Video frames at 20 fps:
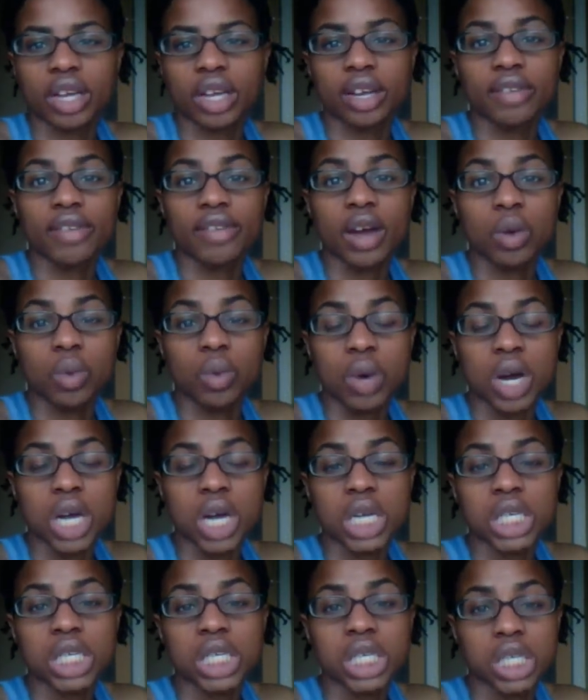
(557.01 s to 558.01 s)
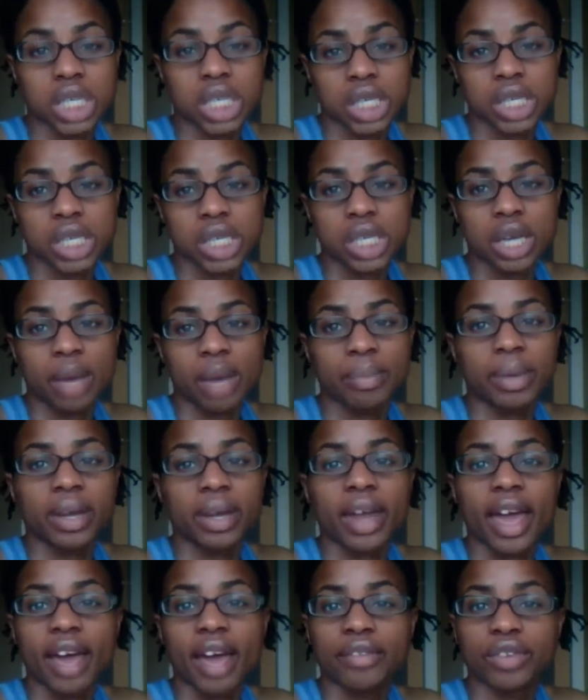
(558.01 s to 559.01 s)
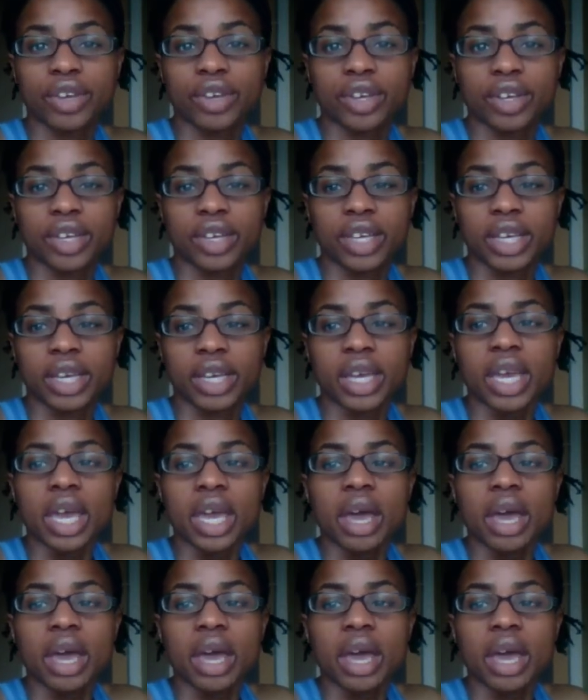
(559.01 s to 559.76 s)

and if I want a cookie, I'm going to have a cookie.